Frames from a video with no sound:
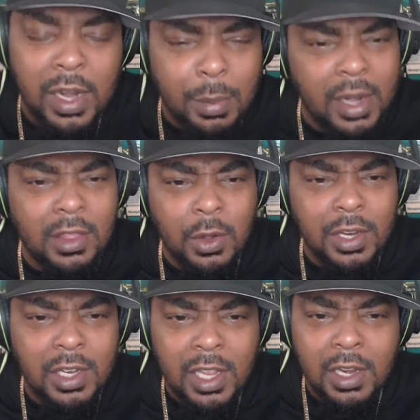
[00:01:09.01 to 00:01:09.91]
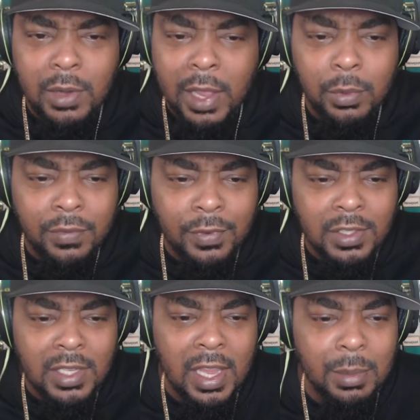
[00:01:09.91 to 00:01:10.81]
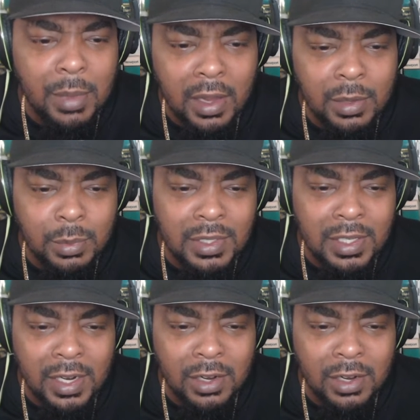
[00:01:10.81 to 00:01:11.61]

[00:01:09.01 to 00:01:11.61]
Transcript: Everybody thought he did it. Like when it first came out, he was sitting there